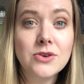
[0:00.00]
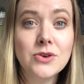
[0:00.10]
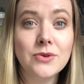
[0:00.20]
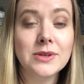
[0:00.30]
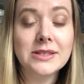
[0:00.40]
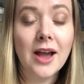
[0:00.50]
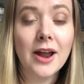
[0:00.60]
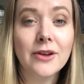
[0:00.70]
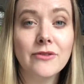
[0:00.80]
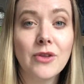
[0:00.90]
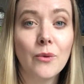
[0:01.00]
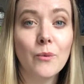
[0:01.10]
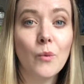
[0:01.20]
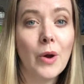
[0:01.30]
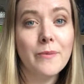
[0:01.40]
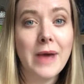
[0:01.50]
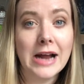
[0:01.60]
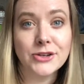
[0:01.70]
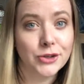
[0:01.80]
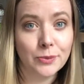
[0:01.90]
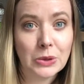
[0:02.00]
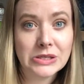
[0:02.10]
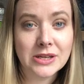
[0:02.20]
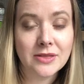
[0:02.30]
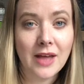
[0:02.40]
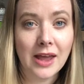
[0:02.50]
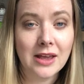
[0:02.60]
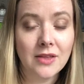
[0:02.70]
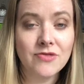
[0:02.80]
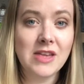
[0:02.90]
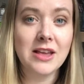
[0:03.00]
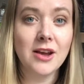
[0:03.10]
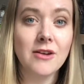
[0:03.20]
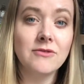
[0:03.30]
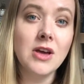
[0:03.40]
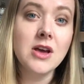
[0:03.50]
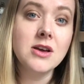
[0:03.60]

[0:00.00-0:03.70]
who is kind of the one magical person that he can think of